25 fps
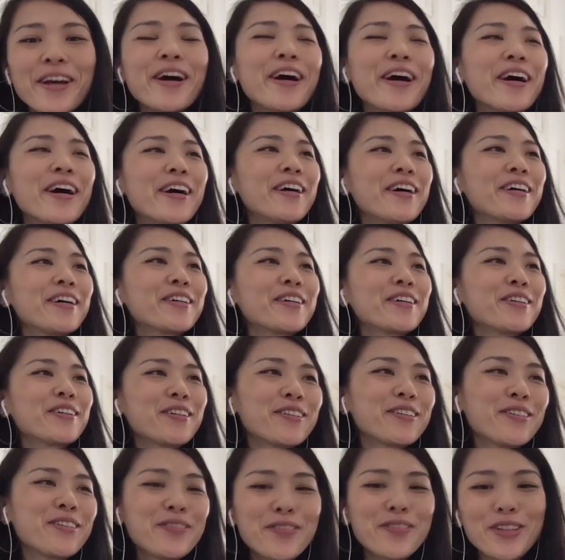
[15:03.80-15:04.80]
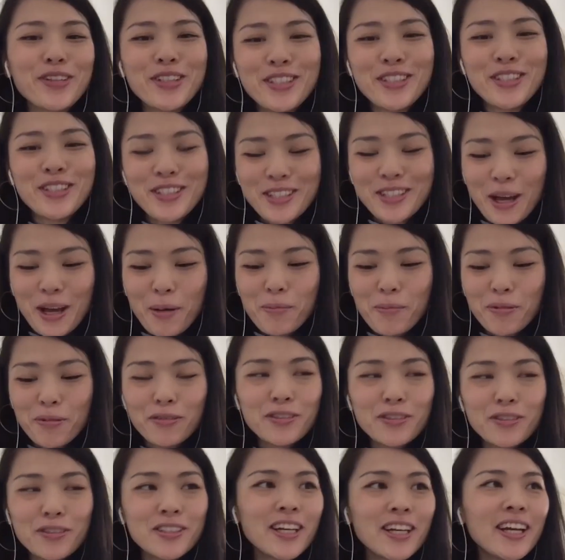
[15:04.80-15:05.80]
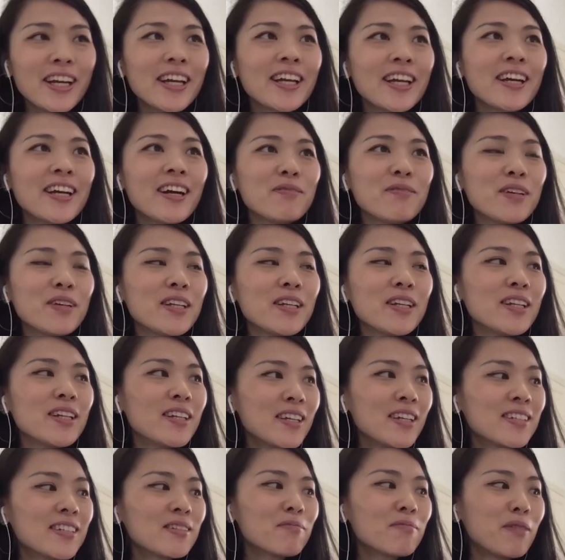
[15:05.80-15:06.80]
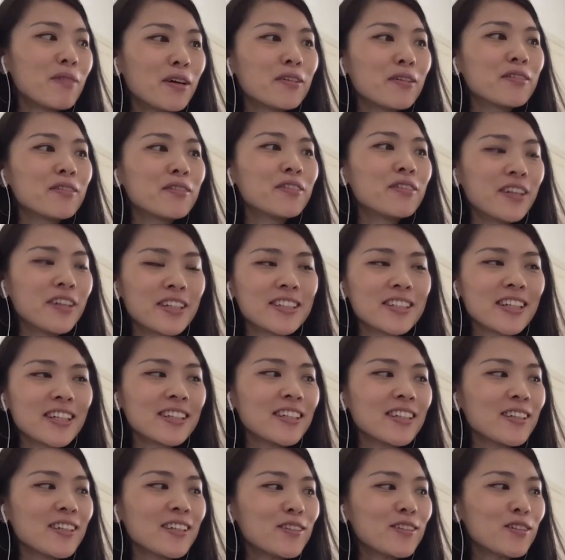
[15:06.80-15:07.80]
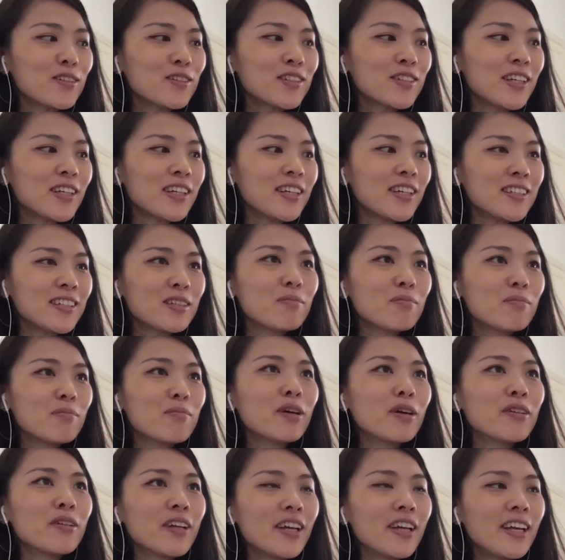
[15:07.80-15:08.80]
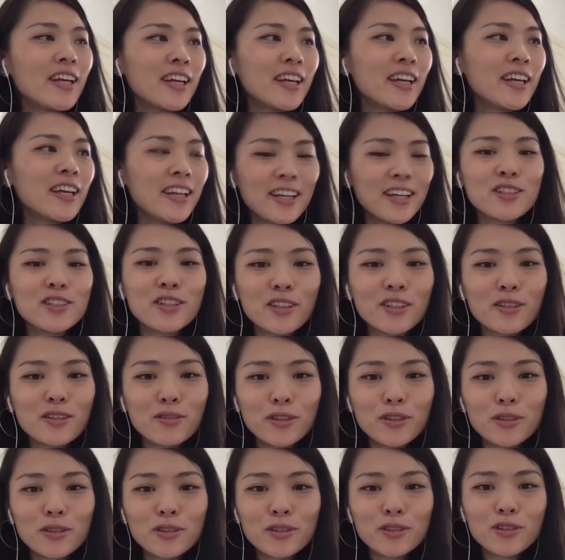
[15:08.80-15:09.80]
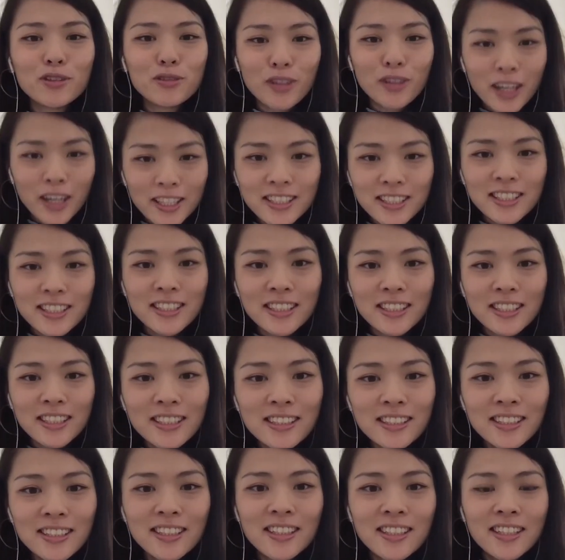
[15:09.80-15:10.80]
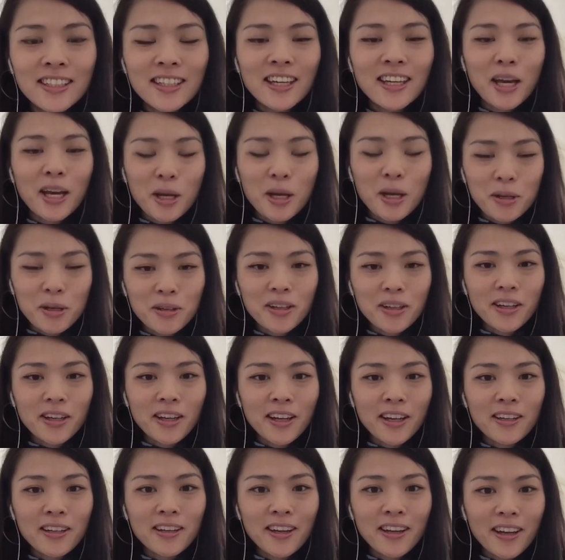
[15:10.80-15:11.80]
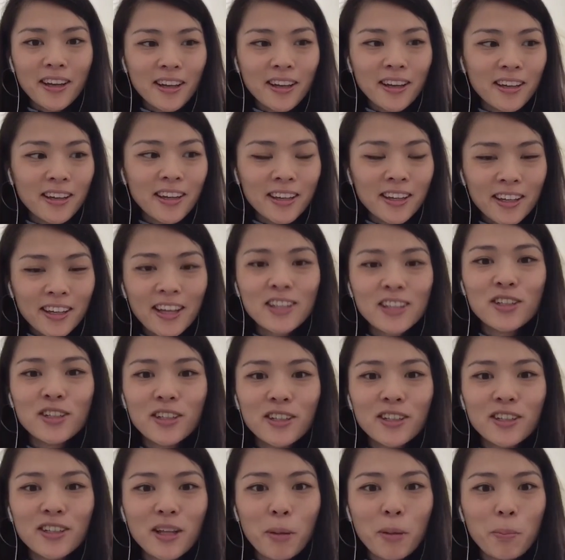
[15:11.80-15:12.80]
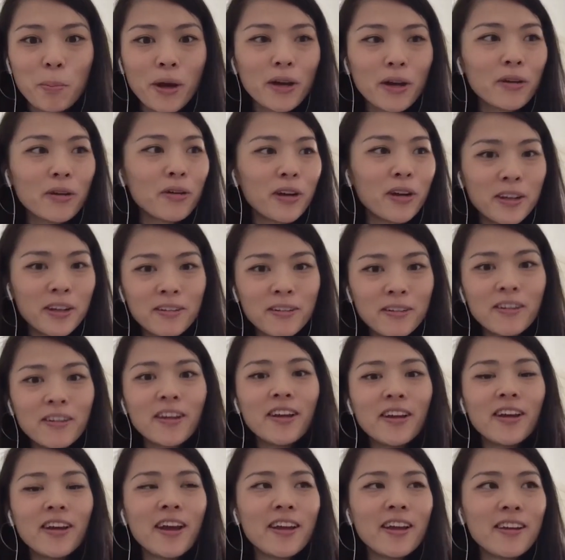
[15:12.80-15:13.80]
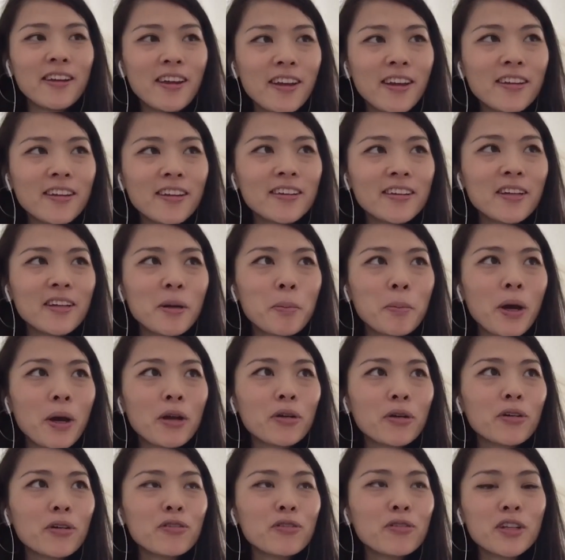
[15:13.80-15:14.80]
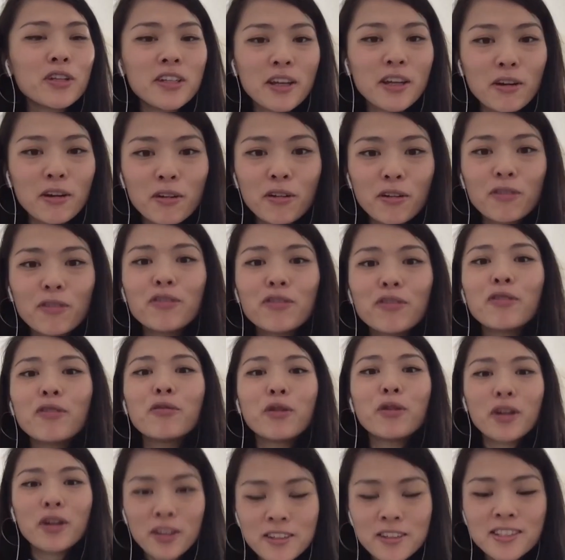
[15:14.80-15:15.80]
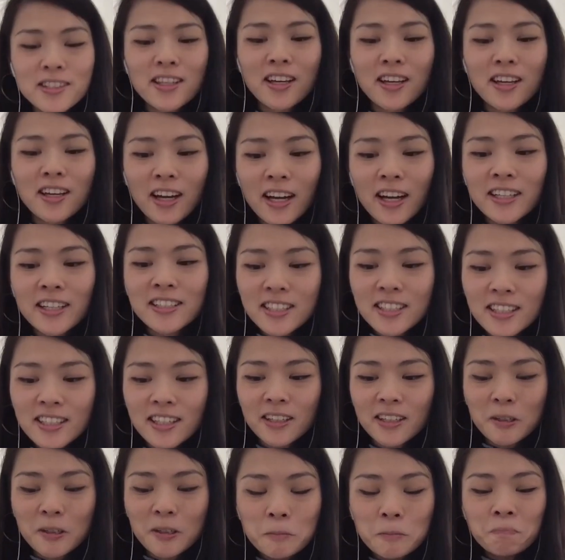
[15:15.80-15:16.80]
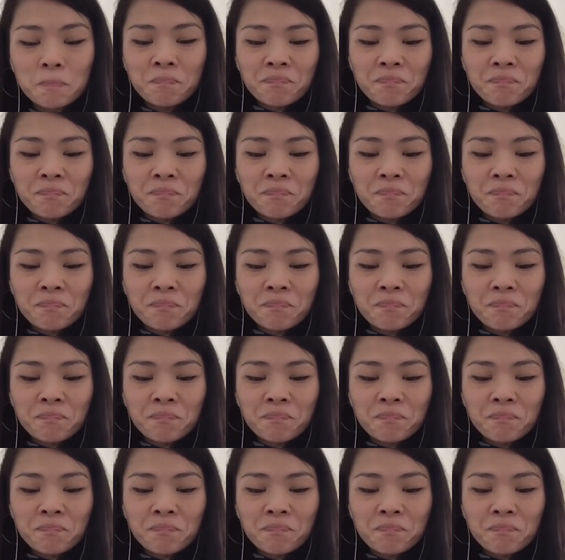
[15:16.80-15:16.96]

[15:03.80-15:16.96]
Uh, a good first step of saying, I mean, it is about exactly as you said. It's about engaging in a field of ideas and and and engaging in that battle and and and a battle of the narrative and what is the idea